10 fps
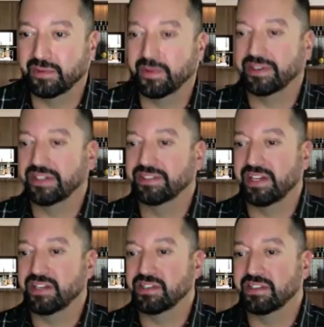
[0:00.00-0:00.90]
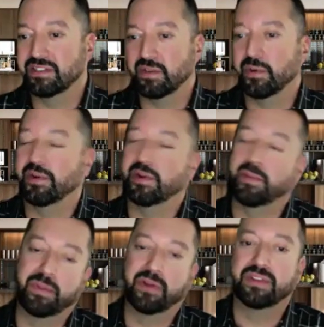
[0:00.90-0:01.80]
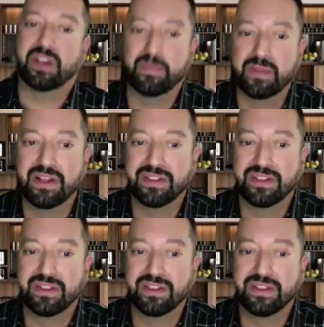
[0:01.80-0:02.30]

organizations in order to build up